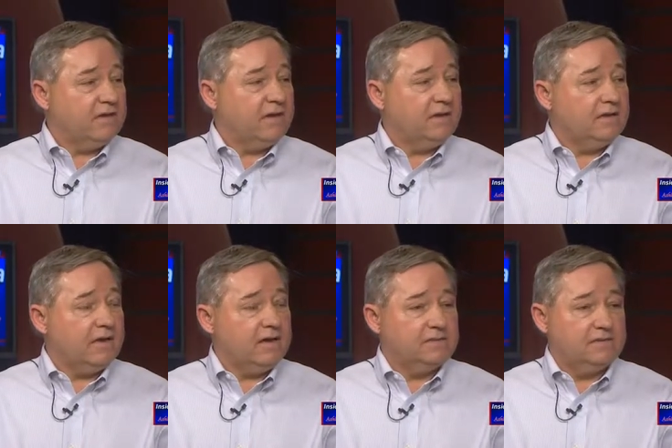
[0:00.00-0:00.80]

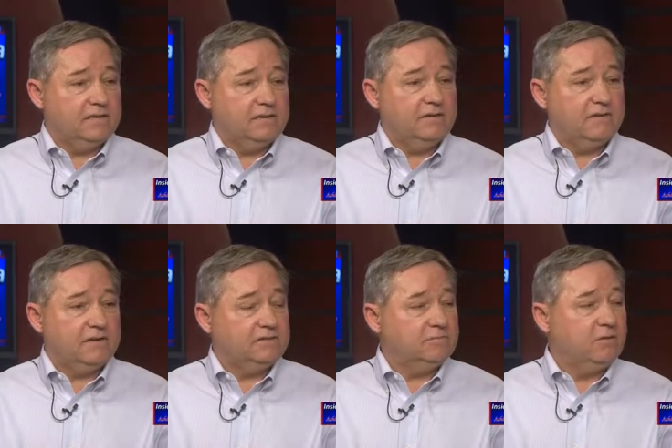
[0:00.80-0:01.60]
I see other
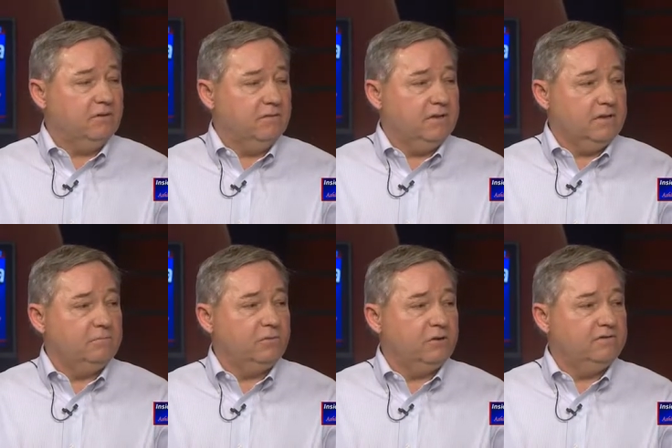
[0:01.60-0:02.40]
things
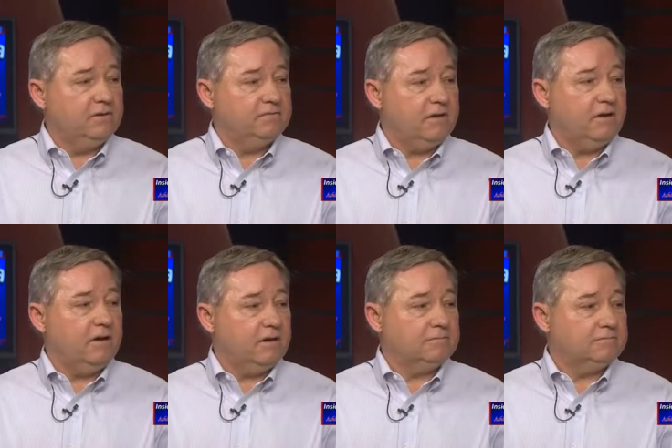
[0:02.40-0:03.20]
improving a lot.